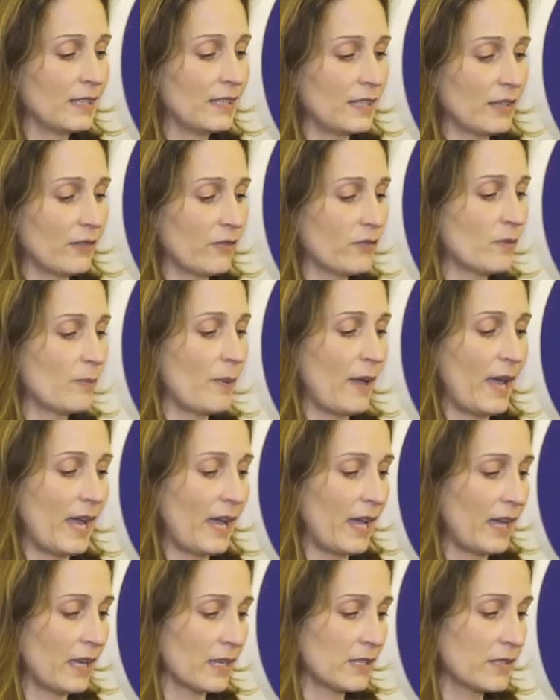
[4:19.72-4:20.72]
gift
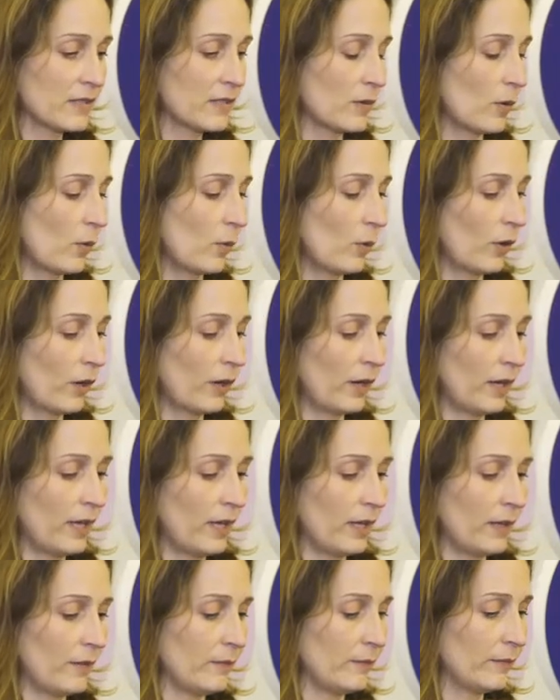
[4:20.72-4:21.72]
bags or
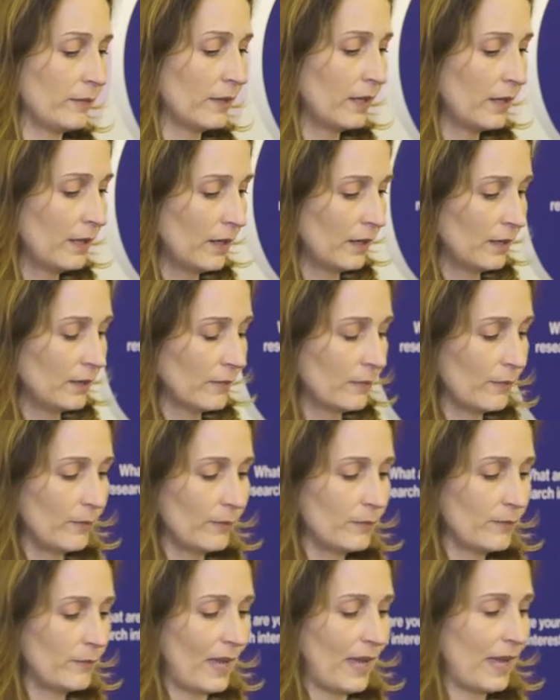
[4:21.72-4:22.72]
um,
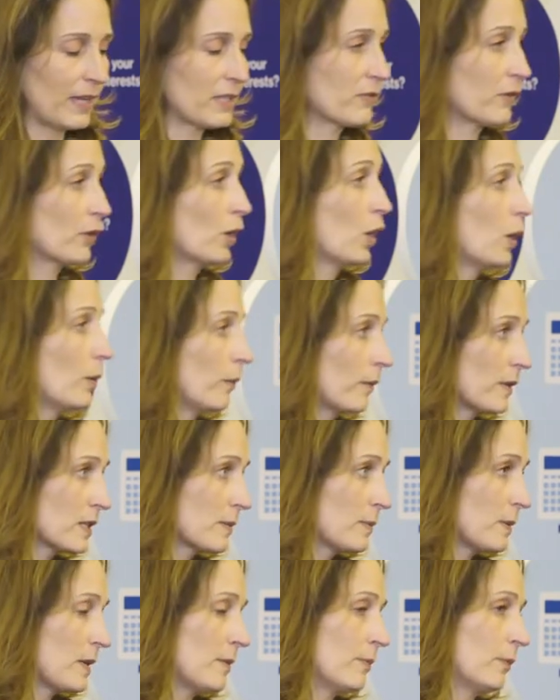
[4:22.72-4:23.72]
bags for
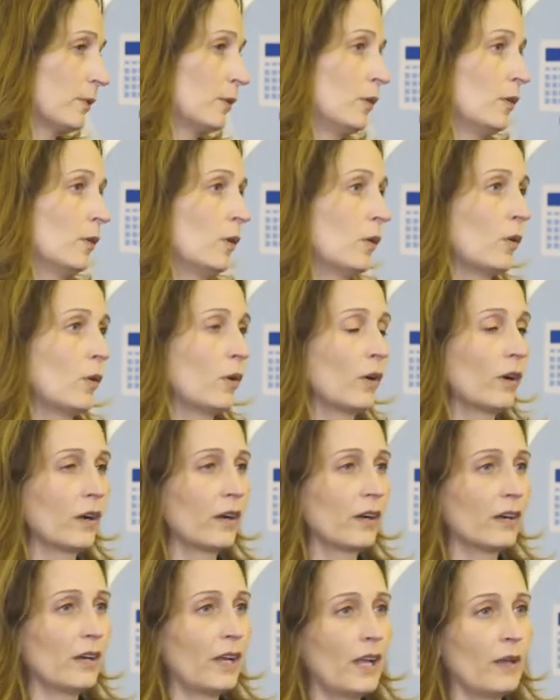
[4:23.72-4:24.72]
homeless people, or
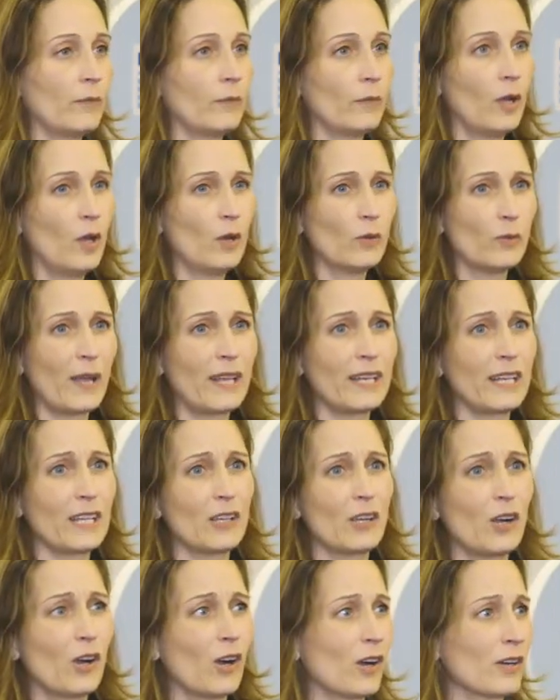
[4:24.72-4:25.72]
um, writing
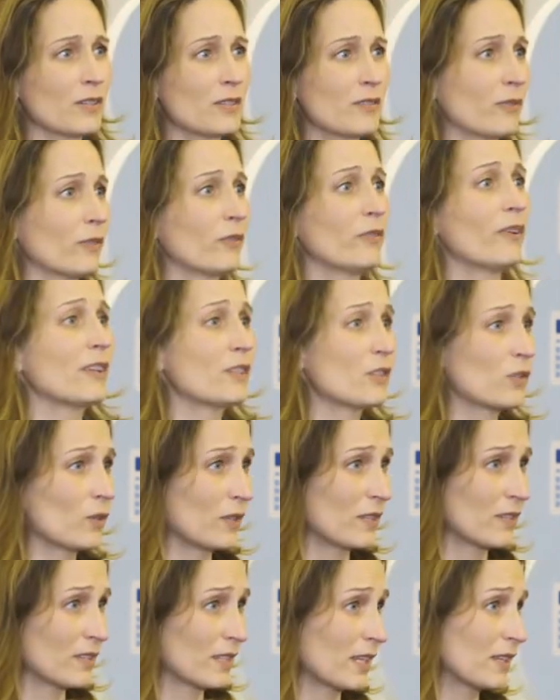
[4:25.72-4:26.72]
cards for
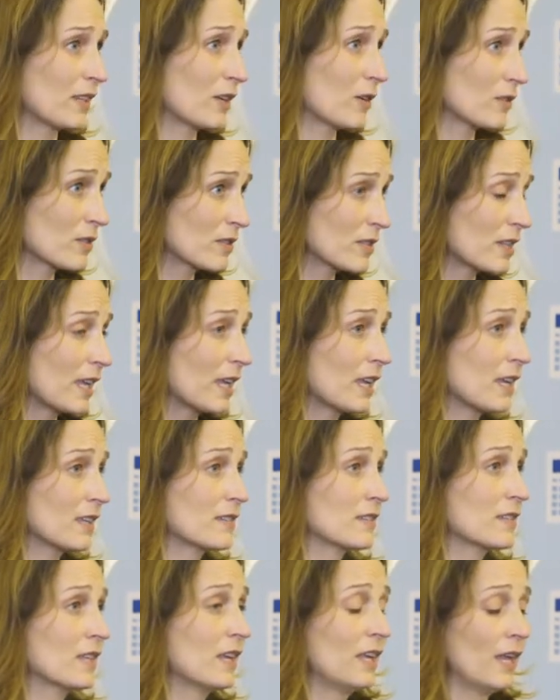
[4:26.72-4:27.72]
veterans. Like there's
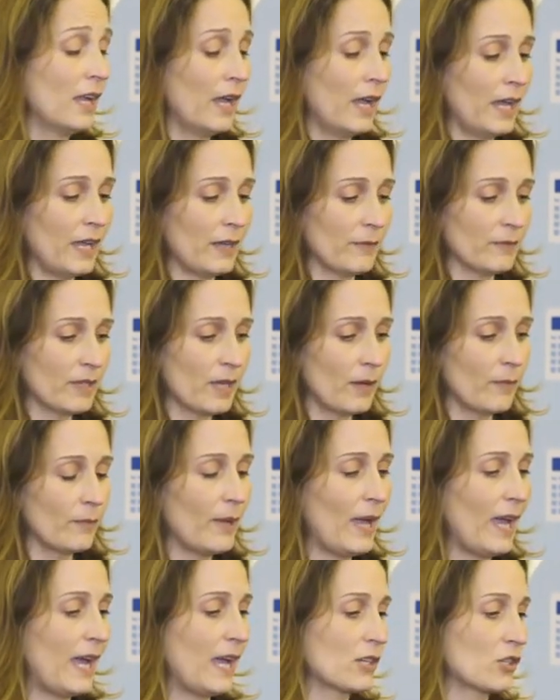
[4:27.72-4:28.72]
things, uh,
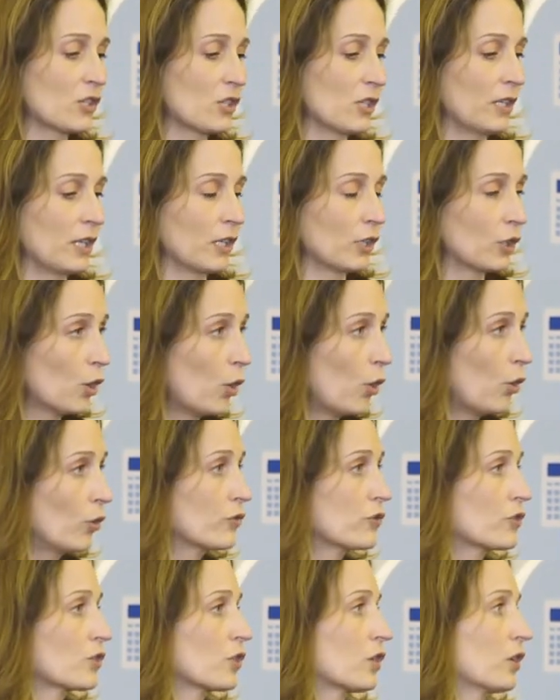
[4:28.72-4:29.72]
compassion and
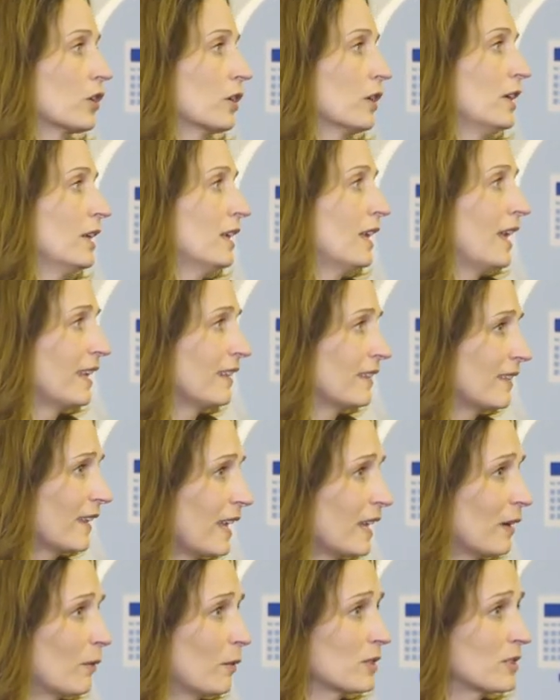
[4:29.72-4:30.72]
culture and
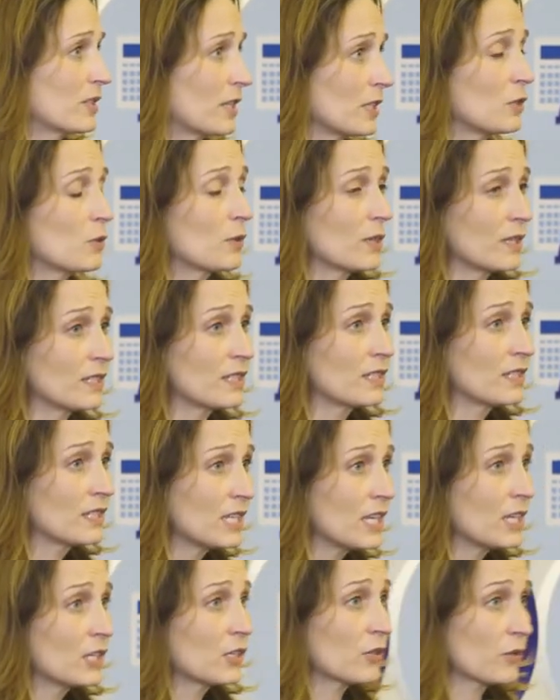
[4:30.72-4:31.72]
language that you can
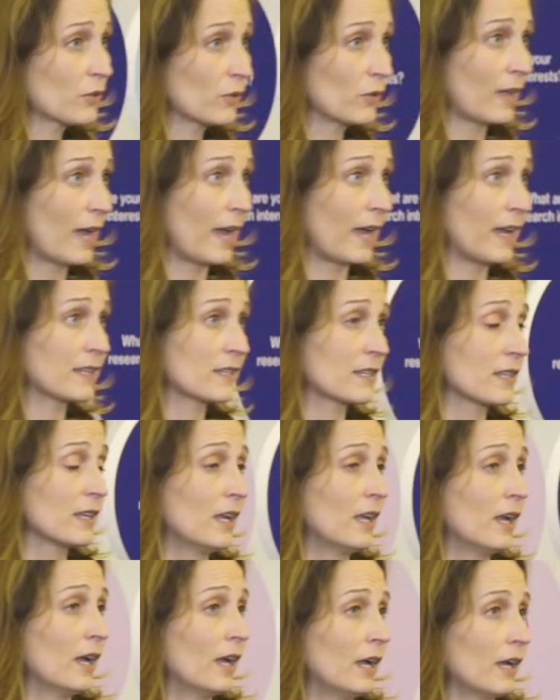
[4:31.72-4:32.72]
teach through that.
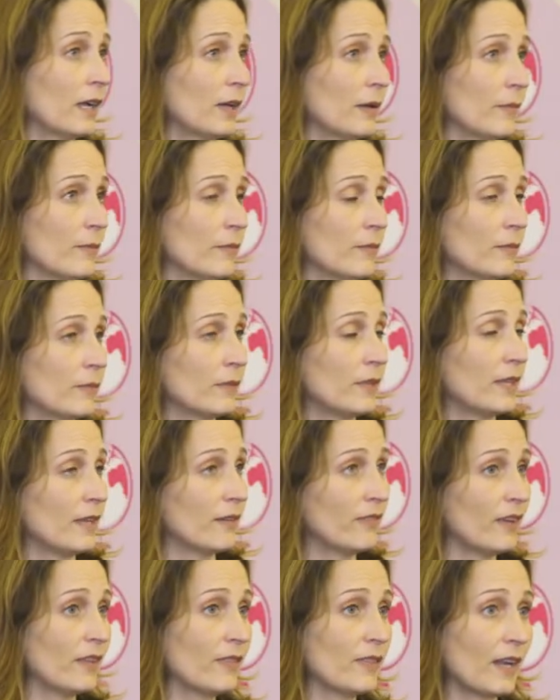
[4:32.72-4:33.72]
Um, the
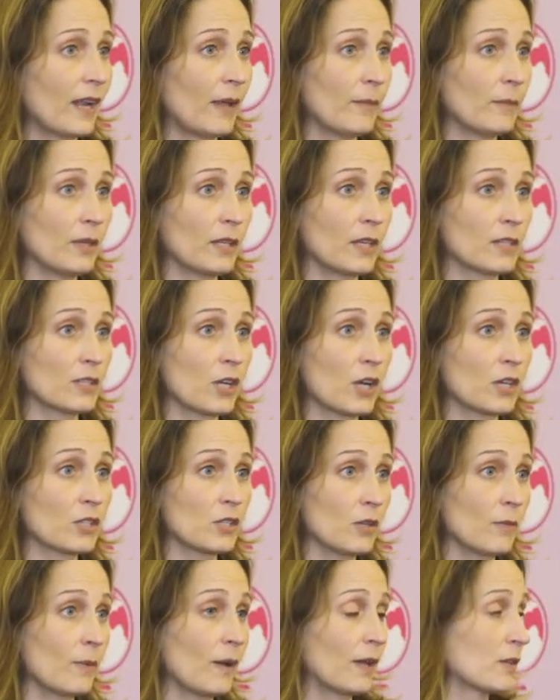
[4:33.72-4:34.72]
event that I'm going to talk
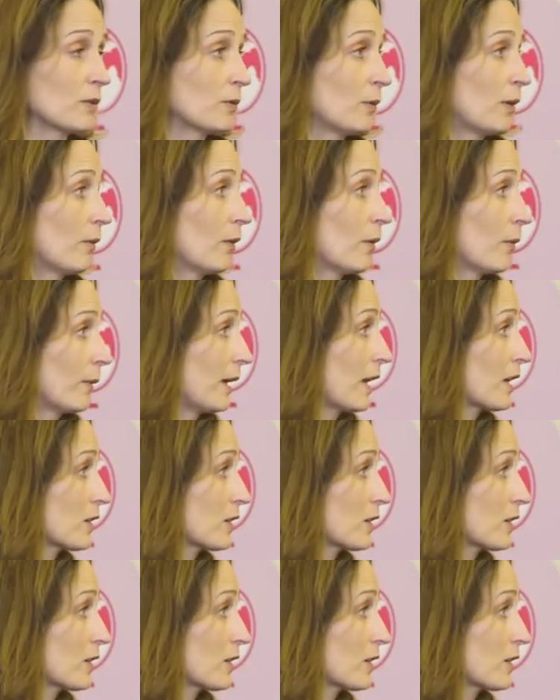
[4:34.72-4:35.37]
to you about is one where we